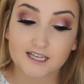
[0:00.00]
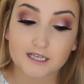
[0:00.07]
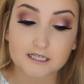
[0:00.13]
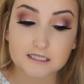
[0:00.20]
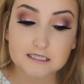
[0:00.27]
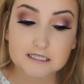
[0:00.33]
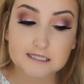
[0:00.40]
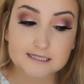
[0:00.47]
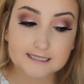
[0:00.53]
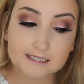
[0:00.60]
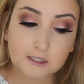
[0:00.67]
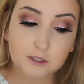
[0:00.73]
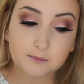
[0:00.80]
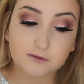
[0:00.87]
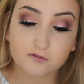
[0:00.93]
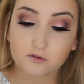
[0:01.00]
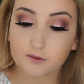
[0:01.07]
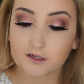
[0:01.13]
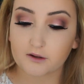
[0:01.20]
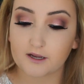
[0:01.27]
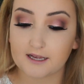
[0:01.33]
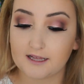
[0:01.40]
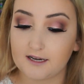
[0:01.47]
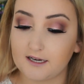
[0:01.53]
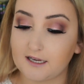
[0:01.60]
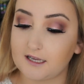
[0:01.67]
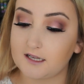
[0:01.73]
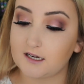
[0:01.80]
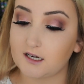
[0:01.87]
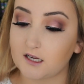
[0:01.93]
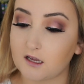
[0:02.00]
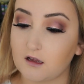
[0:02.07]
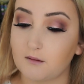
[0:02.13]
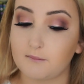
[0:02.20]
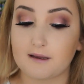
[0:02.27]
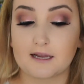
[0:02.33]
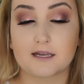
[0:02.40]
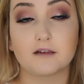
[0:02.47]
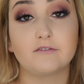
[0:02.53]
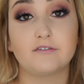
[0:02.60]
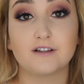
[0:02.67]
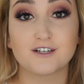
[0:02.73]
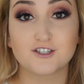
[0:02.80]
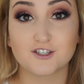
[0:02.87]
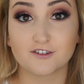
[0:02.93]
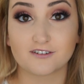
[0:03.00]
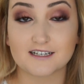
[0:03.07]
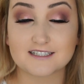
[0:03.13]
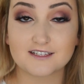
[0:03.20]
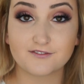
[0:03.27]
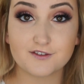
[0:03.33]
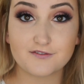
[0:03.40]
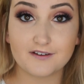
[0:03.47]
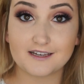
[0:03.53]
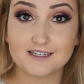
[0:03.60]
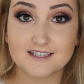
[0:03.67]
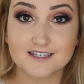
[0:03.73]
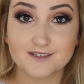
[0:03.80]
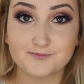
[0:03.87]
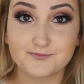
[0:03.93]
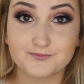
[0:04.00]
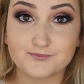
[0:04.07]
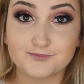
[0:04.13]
concealed before we go ahead and come back and finish the rest of the face.